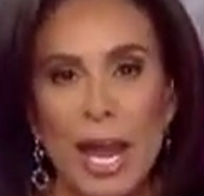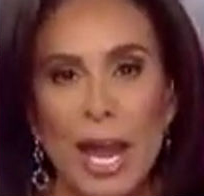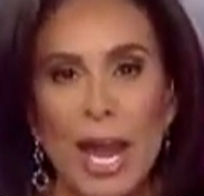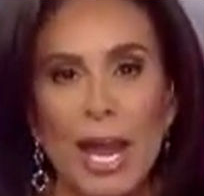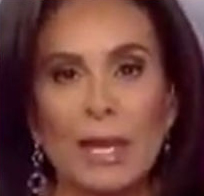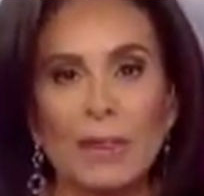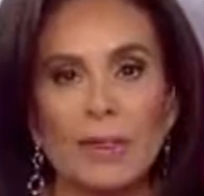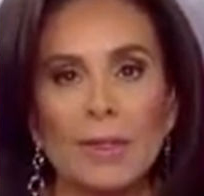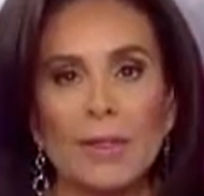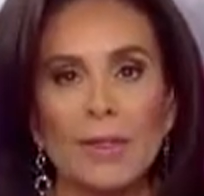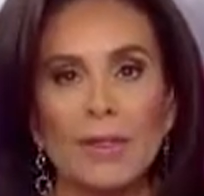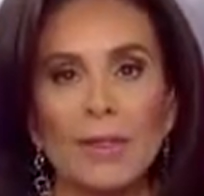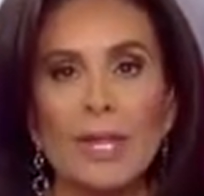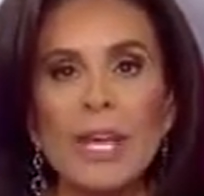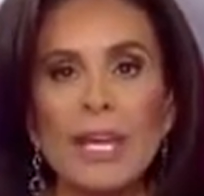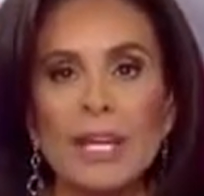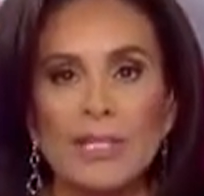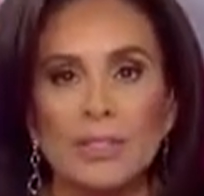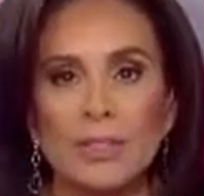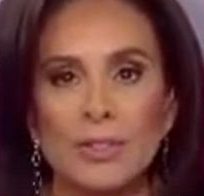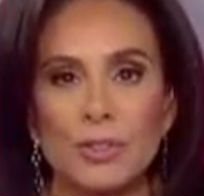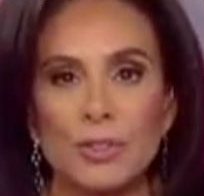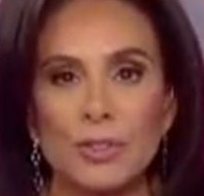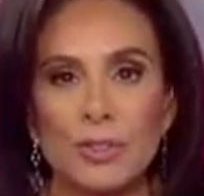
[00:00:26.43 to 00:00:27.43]
And
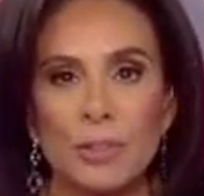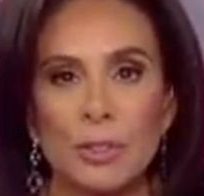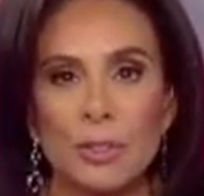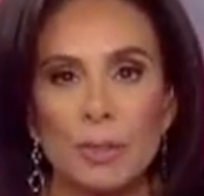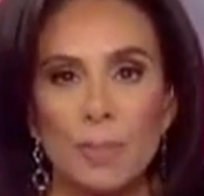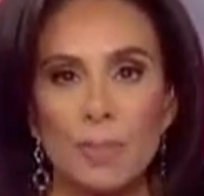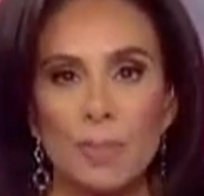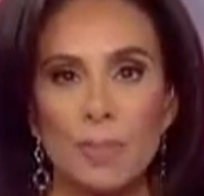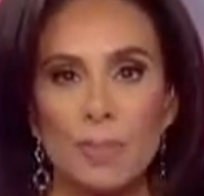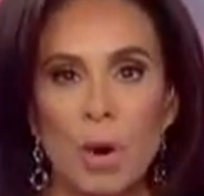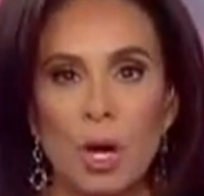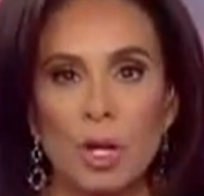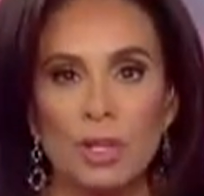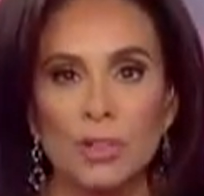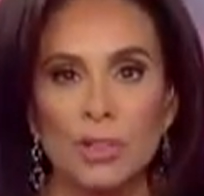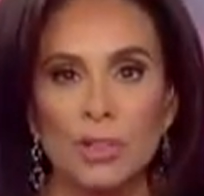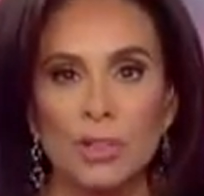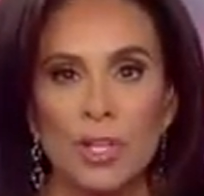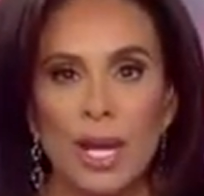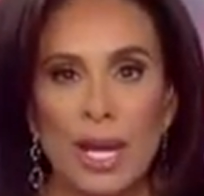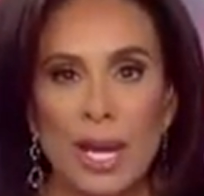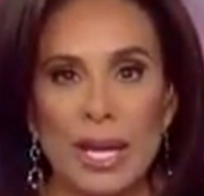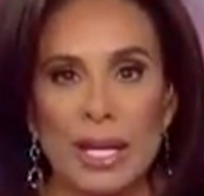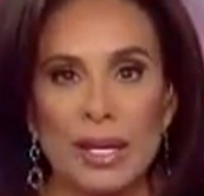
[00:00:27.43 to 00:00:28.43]
this
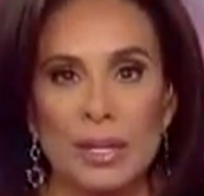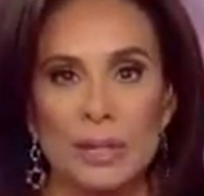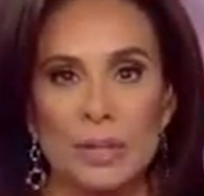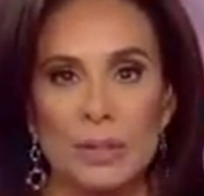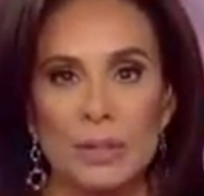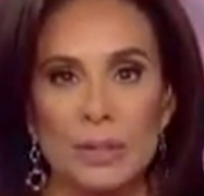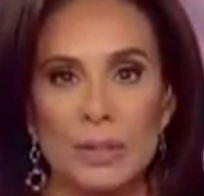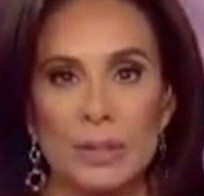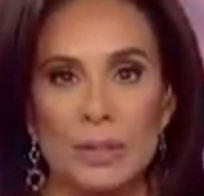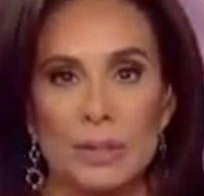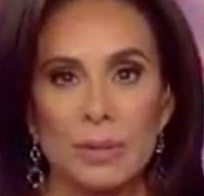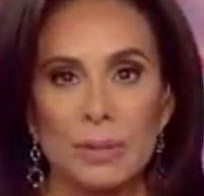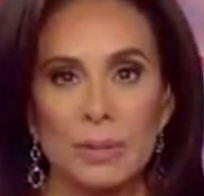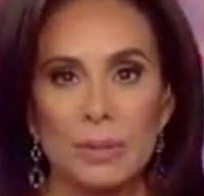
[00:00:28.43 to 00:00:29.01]
must end.